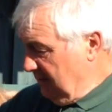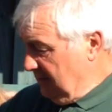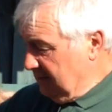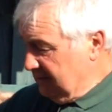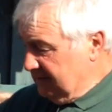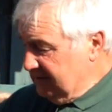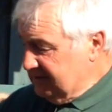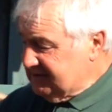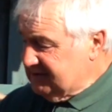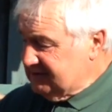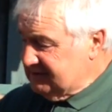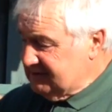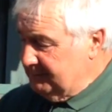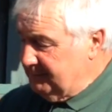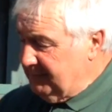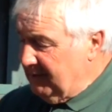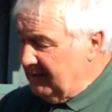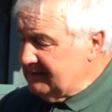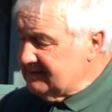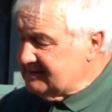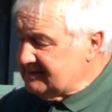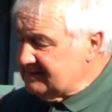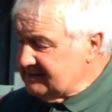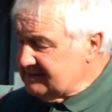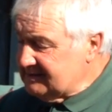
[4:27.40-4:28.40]
This is a
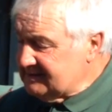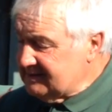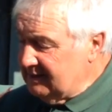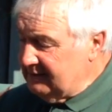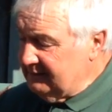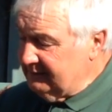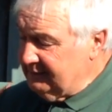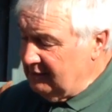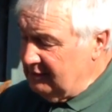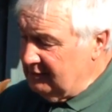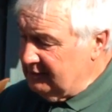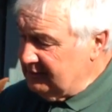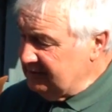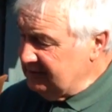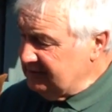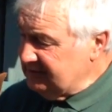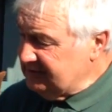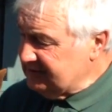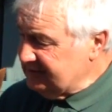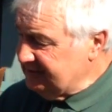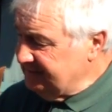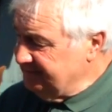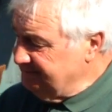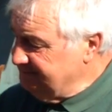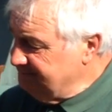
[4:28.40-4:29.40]
basic set of
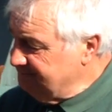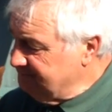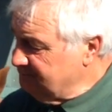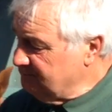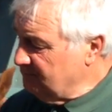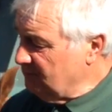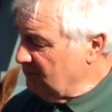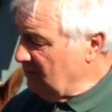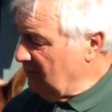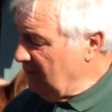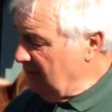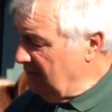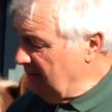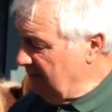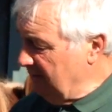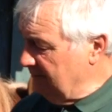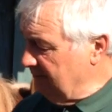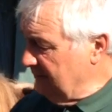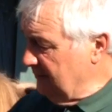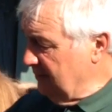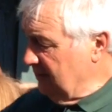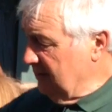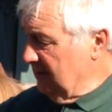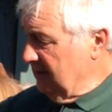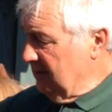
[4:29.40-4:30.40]
harness.
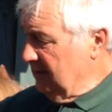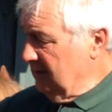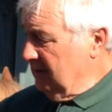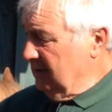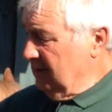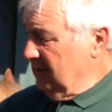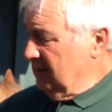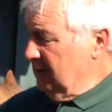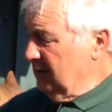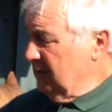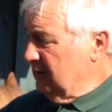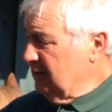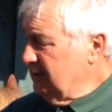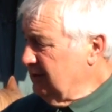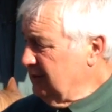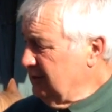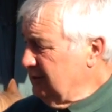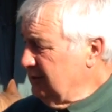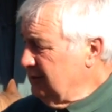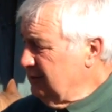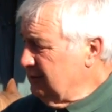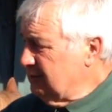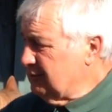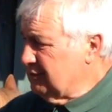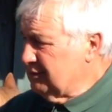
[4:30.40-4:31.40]

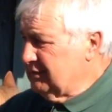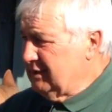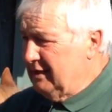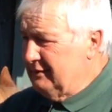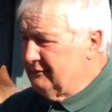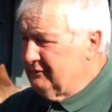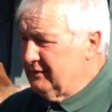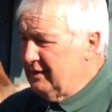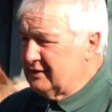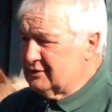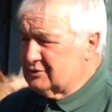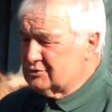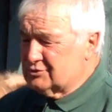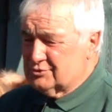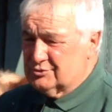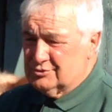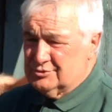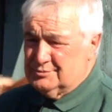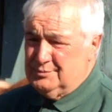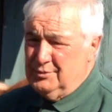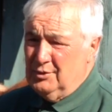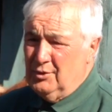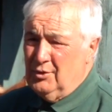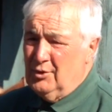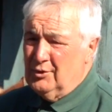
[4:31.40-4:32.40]
You can have extras
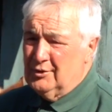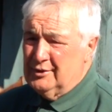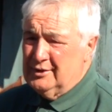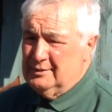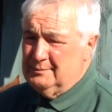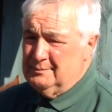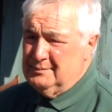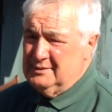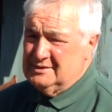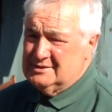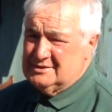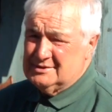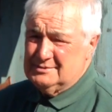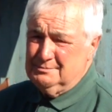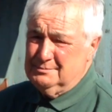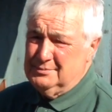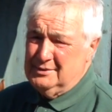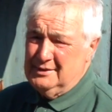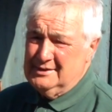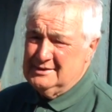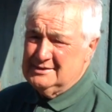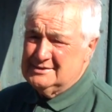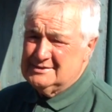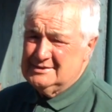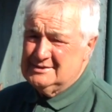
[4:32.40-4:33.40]
put on it, bits and
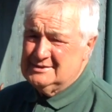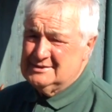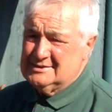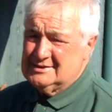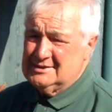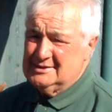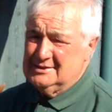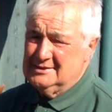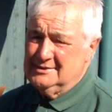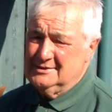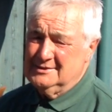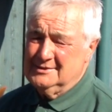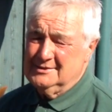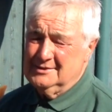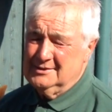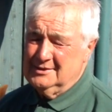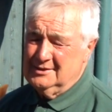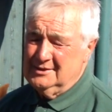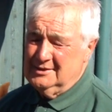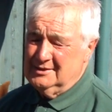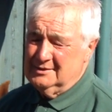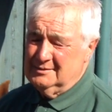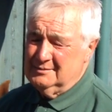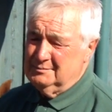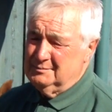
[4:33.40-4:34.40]
pieces,
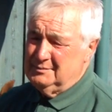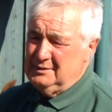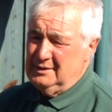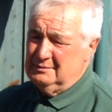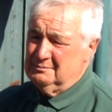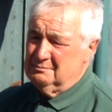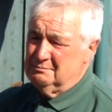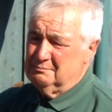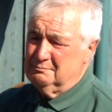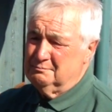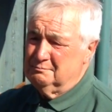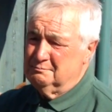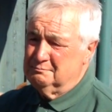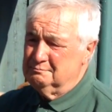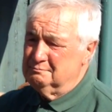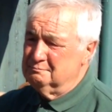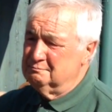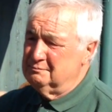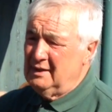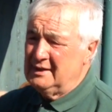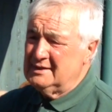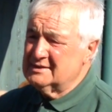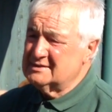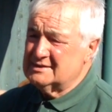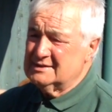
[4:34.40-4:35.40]
but
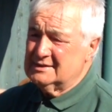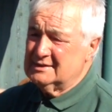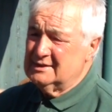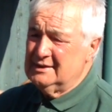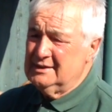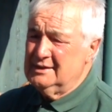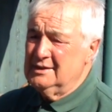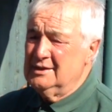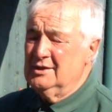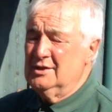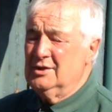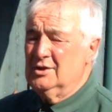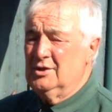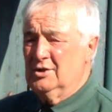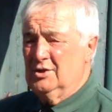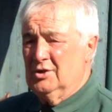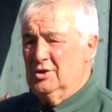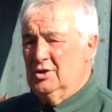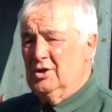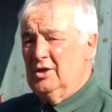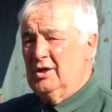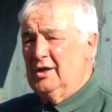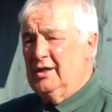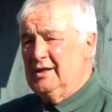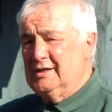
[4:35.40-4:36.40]
basically
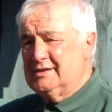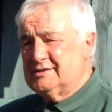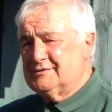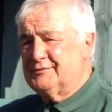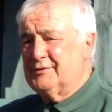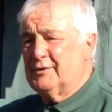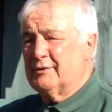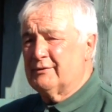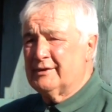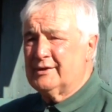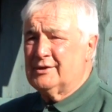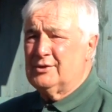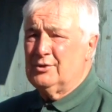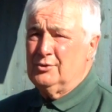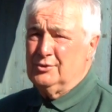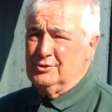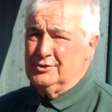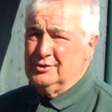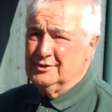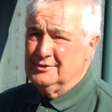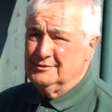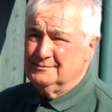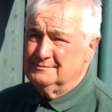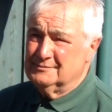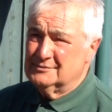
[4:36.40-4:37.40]
it's very good.
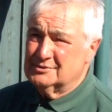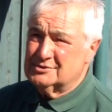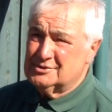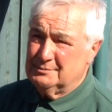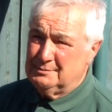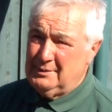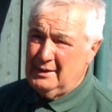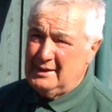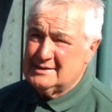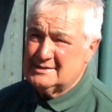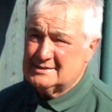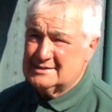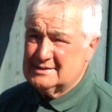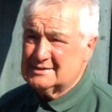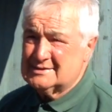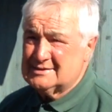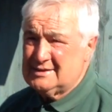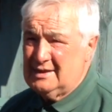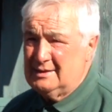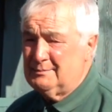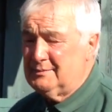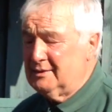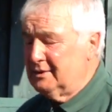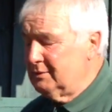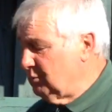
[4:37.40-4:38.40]
It's a basic
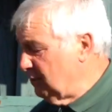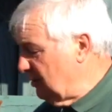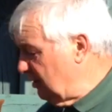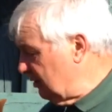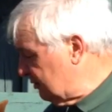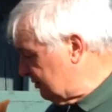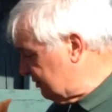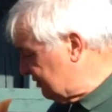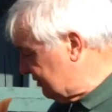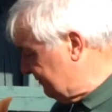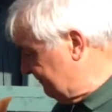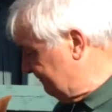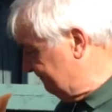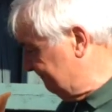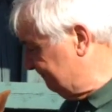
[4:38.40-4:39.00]
set, but it works.